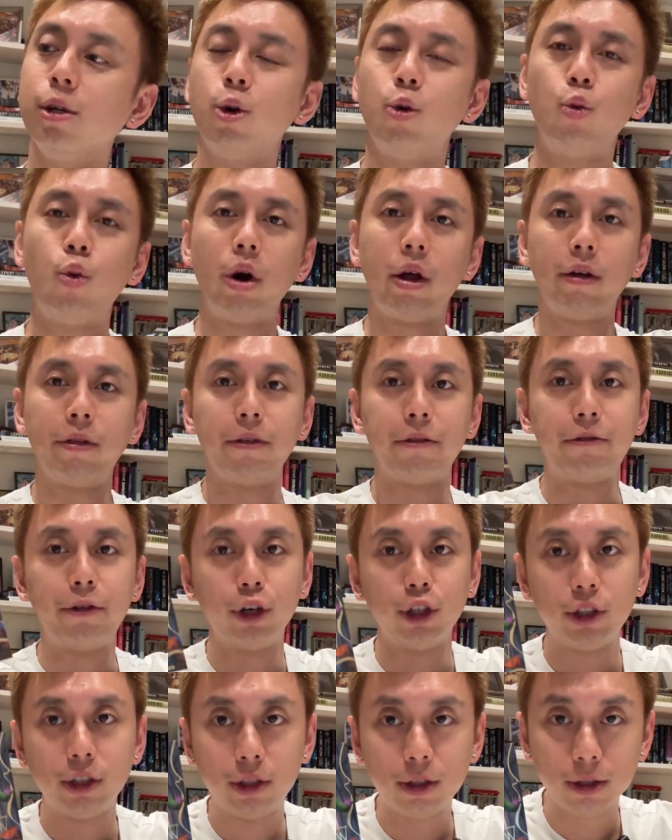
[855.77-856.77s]
One of the
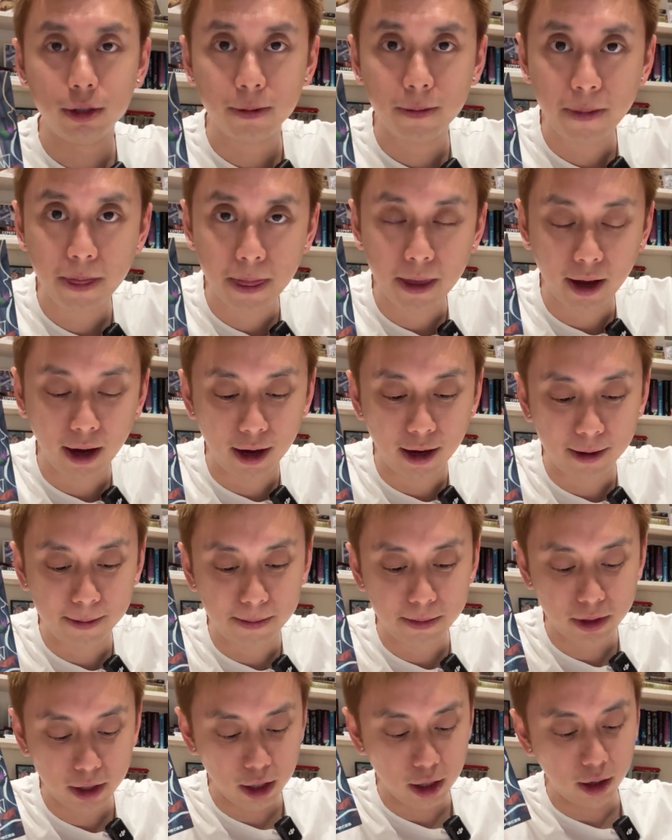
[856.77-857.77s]
first,
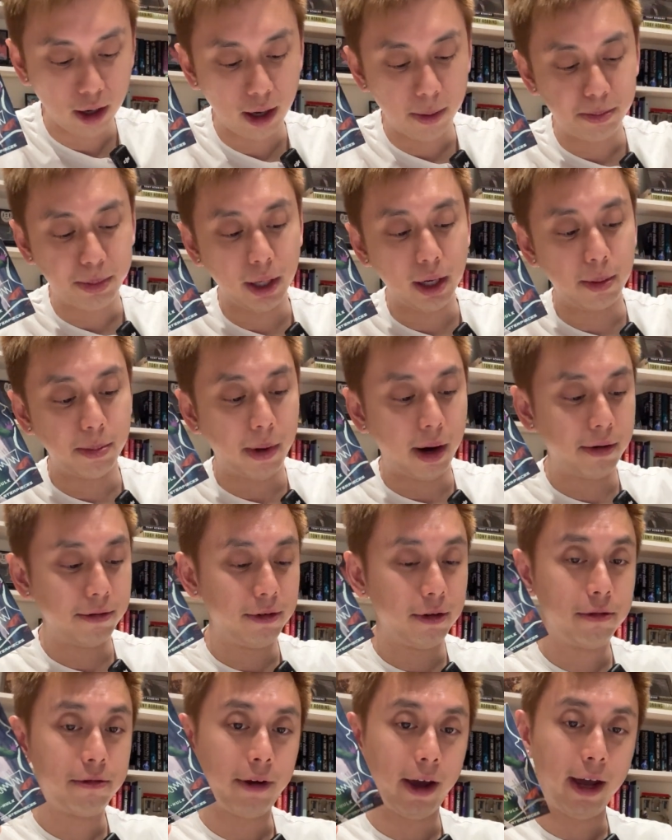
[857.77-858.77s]
being a
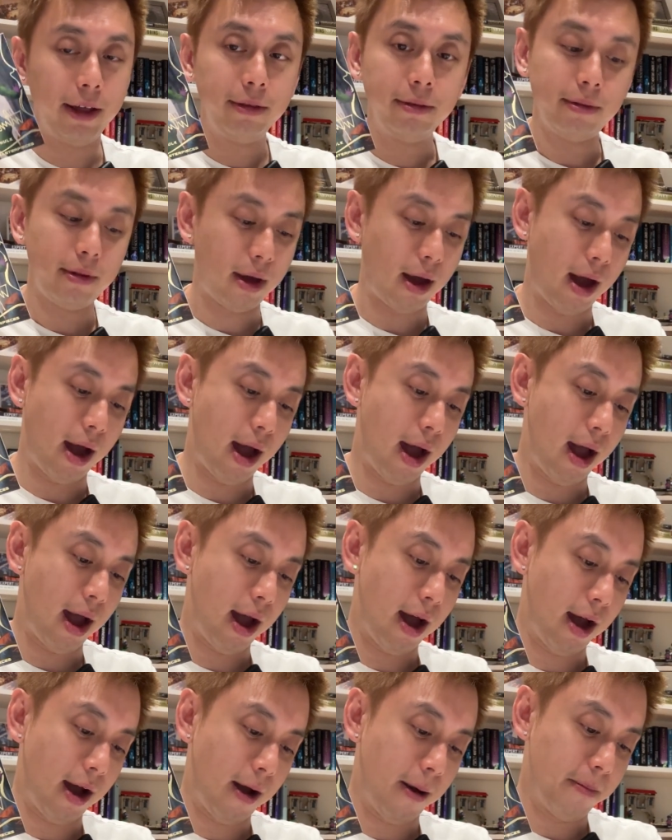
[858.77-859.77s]
Marvel fan,
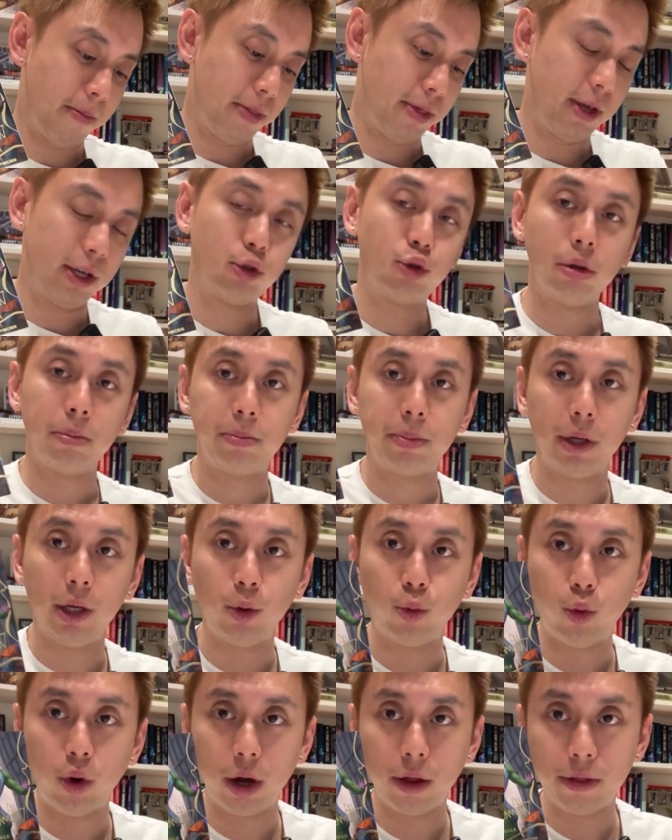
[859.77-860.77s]
this would be
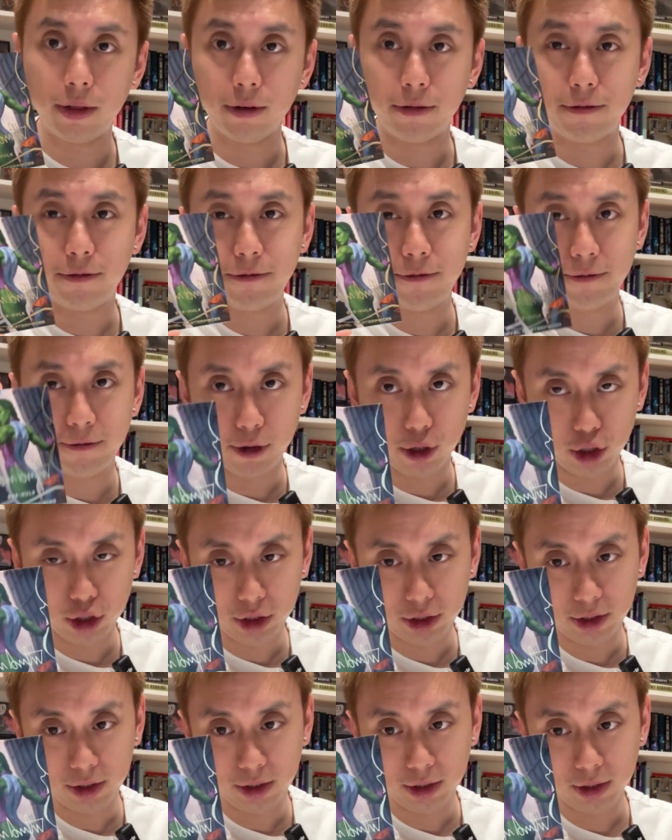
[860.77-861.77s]
one of the
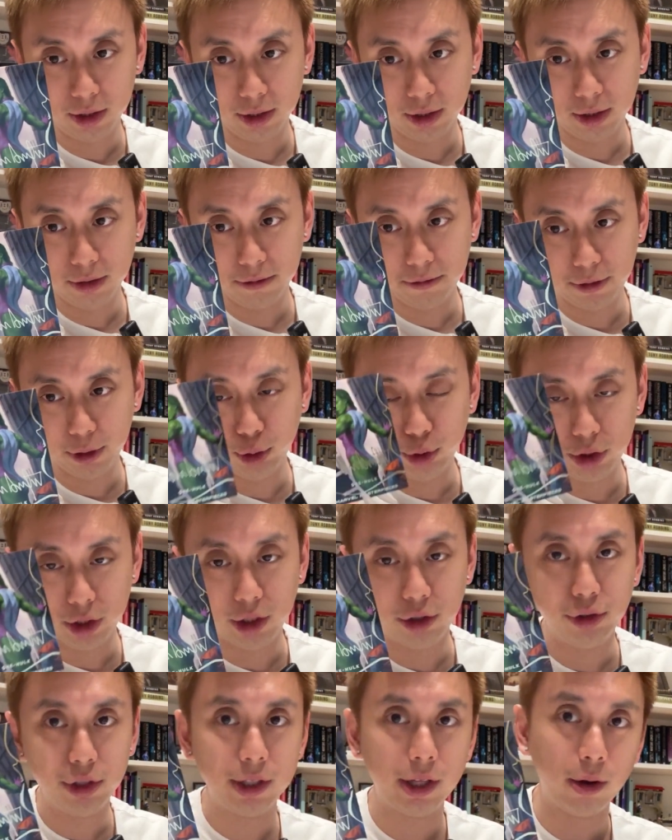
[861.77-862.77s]
first few
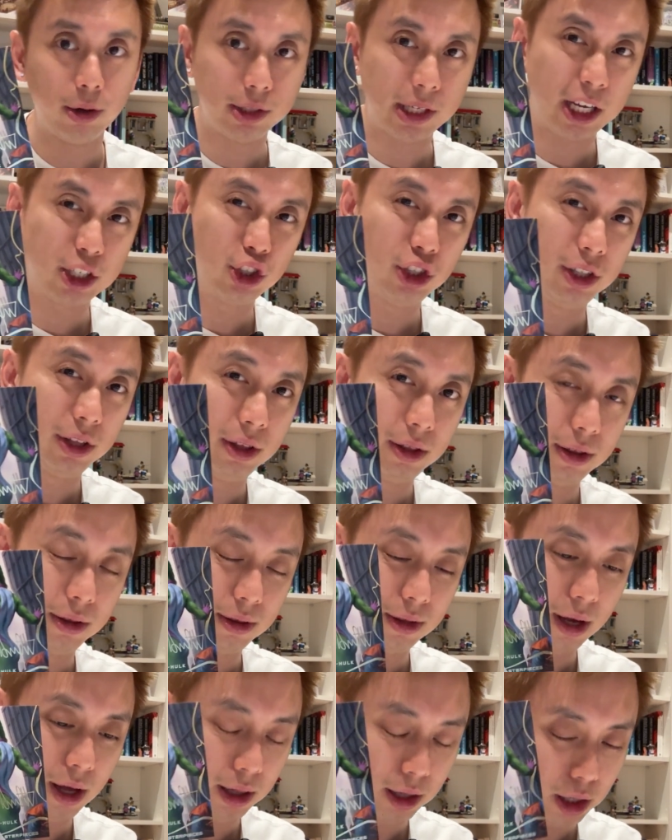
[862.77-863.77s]
series that I was actually
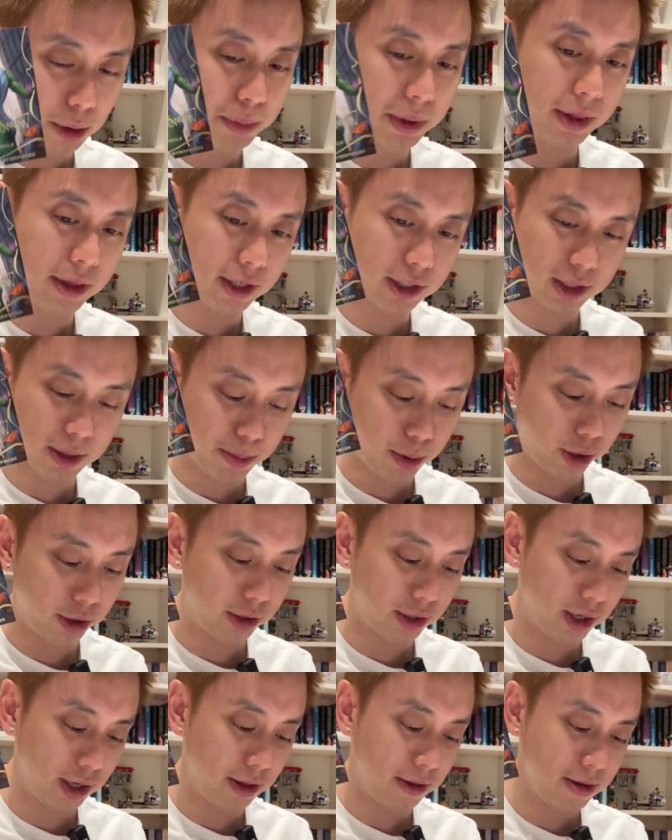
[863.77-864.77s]
a little bit
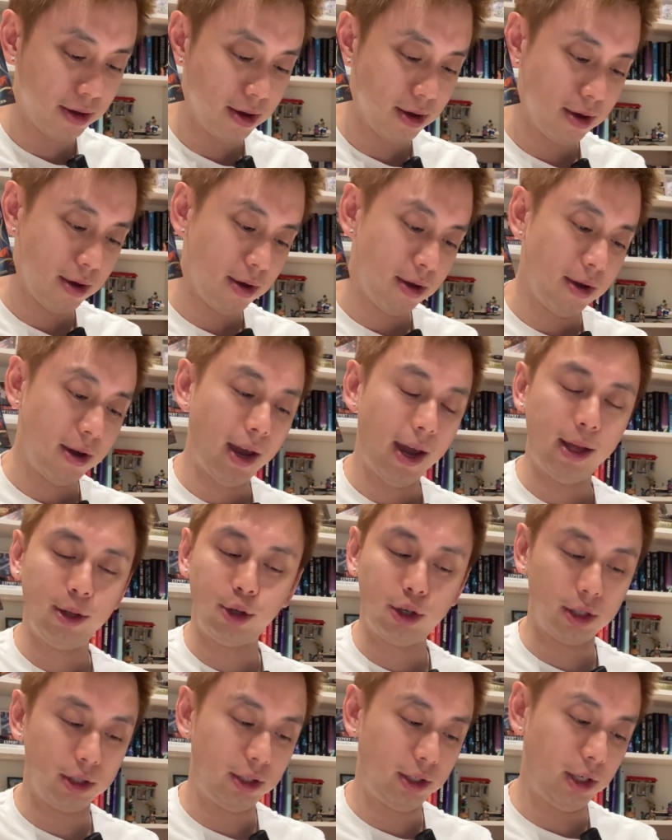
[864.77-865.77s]
disappointed in. And you
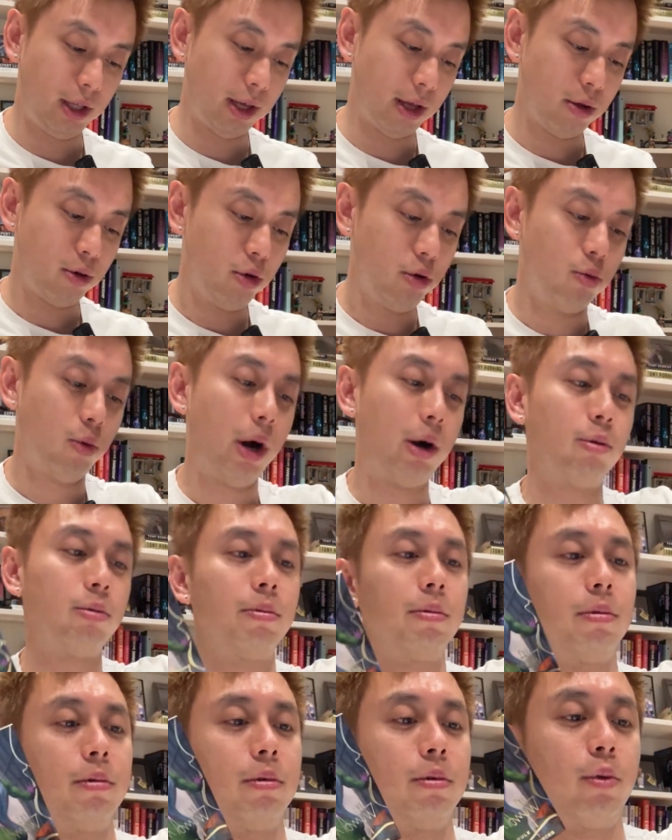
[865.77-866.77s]
can see that, oh wow,
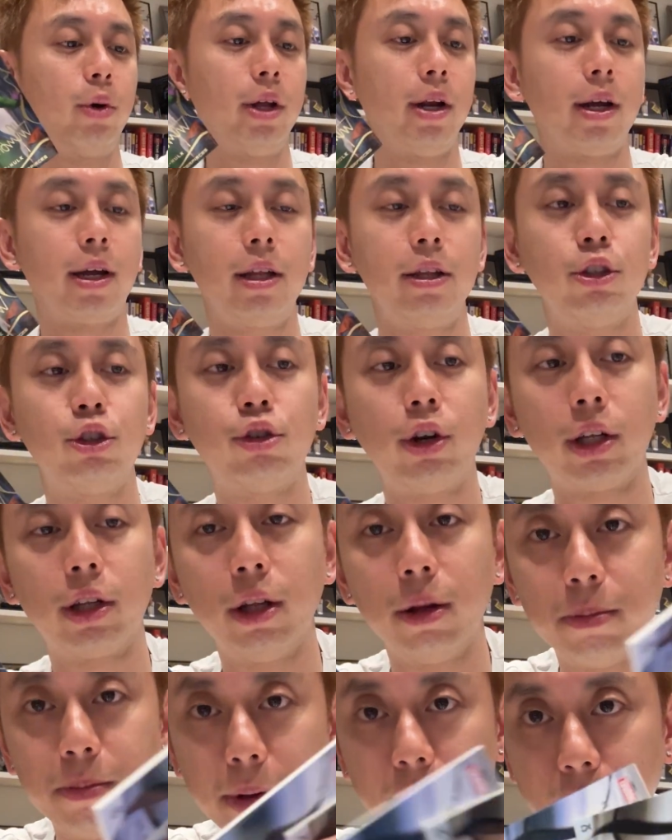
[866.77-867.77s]
wait, I get
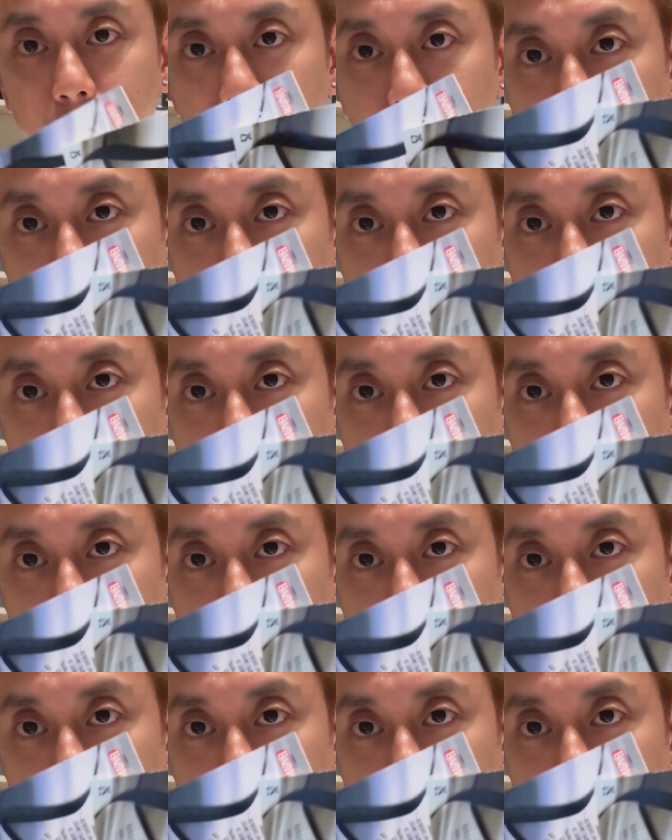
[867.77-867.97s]
distracted. But these